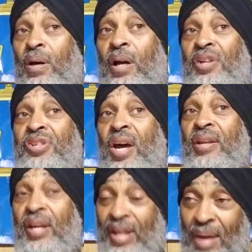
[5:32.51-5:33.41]

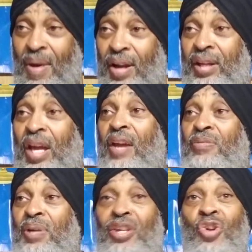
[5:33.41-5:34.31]
Understand? They came out of the caves
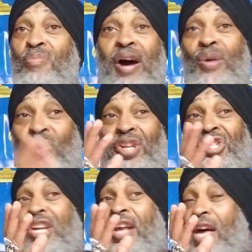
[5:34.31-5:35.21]
because nobody want to
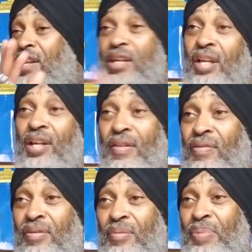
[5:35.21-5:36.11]
see that.
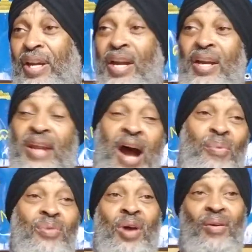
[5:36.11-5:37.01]
But here now,
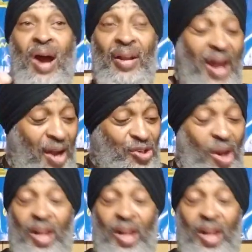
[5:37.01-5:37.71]
we run around now trying to